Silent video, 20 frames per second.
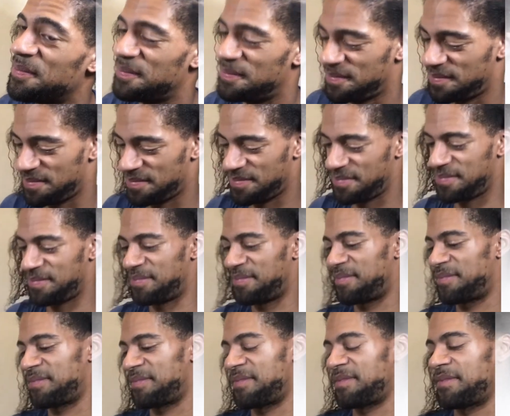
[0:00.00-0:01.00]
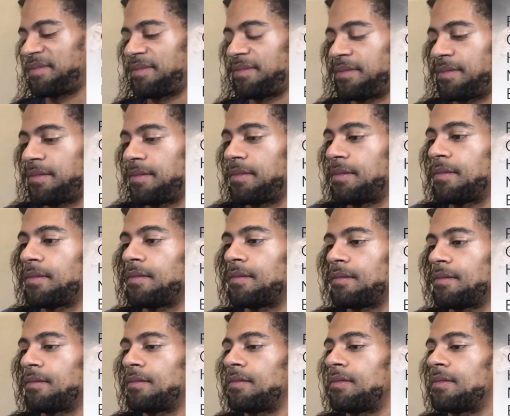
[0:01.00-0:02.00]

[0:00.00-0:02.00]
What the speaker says: No one is speaking in this clip.